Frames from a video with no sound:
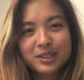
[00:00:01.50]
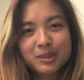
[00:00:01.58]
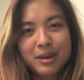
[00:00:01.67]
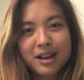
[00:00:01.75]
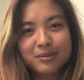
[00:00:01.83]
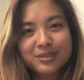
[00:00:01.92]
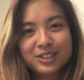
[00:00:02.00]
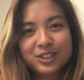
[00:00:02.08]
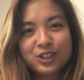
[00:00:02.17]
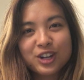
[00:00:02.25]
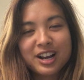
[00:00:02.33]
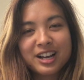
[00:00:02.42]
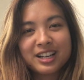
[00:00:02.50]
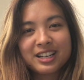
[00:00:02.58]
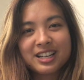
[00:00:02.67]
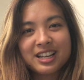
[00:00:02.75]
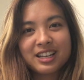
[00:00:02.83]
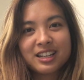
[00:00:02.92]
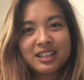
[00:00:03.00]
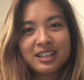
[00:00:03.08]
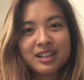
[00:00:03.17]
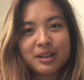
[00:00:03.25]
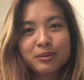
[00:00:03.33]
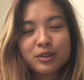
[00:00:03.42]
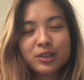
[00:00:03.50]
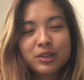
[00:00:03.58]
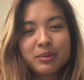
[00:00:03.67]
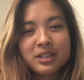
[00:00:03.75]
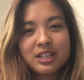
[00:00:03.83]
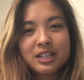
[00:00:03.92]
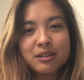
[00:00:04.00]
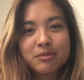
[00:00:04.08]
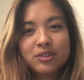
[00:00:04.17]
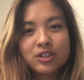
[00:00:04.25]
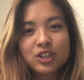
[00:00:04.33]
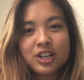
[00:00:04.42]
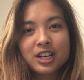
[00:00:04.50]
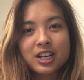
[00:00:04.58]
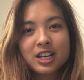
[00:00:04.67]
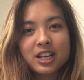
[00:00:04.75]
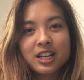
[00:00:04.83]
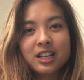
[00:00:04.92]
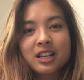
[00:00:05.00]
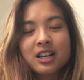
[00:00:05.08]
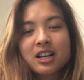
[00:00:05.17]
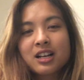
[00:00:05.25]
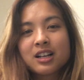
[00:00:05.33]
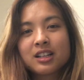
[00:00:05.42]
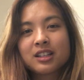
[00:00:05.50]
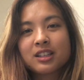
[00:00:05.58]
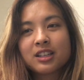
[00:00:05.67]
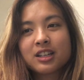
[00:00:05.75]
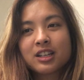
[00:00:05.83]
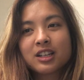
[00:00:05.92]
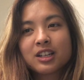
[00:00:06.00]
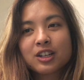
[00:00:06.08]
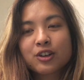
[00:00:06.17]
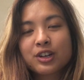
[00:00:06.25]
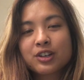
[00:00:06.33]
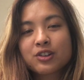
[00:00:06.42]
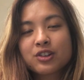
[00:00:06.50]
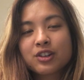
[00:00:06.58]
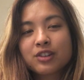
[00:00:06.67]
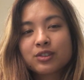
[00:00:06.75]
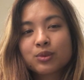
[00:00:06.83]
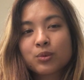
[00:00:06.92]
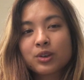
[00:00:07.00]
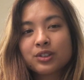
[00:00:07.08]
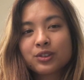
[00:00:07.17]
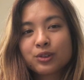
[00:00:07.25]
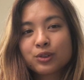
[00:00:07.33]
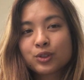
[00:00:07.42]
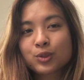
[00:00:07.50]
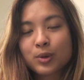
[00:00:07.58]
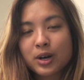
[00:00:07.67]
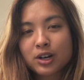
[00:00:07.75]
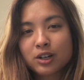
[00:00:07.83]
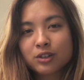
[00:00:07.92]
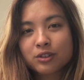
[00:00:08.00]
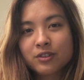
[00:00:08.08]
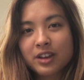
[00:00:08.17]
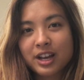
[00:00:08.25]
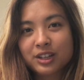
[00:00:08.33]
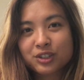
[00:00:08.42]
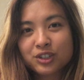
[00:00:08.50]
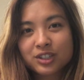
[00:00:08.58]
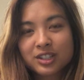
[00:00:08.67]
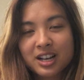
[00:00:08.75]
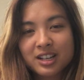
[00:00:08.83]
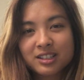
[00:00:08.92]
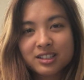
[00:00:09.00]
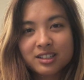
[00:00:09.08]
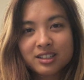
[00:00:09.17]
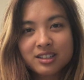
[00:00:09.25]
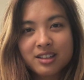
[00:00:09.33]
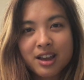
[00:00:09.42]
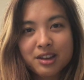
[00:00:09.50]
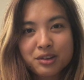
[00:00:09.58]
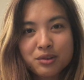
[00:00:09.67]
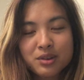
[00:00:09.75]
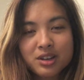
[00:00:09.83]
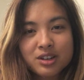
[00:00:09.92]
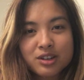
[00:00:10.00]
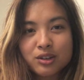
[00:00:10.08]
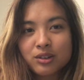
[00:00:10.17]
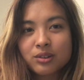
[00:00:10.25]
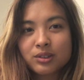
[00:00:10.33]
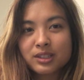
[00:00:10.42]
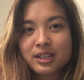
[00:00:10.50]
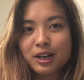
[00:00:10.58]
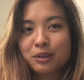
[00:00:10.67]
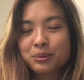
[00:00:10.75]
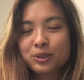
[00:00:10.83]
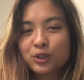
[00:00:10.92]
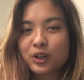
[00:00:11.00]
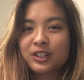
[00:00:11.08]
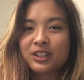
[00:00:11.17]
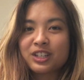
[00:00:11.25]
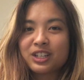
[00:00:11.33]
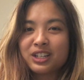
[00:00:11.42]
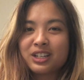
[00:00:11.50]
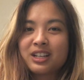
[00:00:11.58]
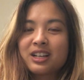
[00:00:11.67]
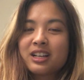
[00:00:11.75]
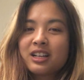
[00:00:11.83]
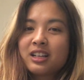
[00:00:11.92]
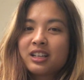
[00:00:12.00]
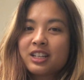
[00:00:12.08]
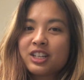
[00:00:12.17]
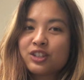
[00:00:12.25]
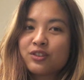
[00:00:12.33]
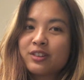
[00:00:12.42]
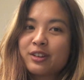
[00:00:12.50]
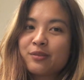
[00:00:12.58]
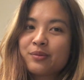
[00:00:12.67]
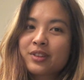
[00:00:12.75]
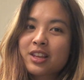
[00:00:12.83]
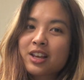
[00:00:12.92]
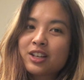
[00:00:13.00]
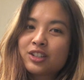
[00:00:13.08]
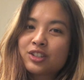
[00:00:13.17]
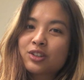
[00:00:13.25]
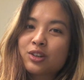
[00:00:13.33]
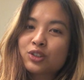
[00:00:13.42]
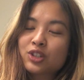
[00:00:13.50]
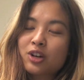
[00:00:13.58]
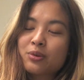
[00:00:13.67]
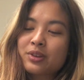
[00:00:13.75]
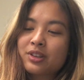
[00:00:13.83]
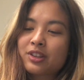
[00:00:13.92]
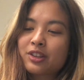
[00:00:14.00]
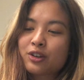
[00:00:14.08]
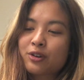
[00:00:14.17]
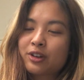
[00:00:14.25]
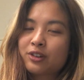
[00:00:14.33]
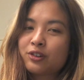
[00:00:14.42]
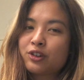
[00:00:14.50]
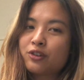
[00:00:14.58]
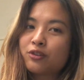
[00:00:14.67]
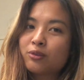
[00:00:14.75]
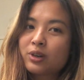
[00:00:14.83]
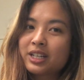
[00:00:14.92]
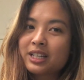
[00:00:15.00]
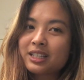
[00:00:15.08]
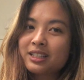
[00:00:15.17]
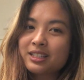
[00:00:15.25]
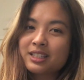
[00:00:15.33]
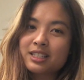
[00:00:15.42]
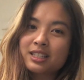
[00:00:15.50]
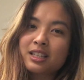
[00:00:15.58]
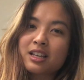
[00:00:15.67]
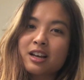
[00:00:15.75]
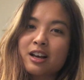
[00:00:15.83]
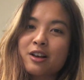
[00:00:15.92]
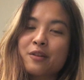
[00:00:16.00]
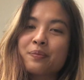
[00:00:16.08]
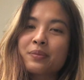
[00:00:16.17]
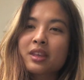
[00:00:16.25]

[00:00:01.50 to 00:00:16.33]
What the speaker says: is Pamela Tran, and I'm going to be demonstrating the cranial nerves 1 through 12 exercises that you can do to help strengthen each of them. So I'll start with the cranial nerve 1. This is the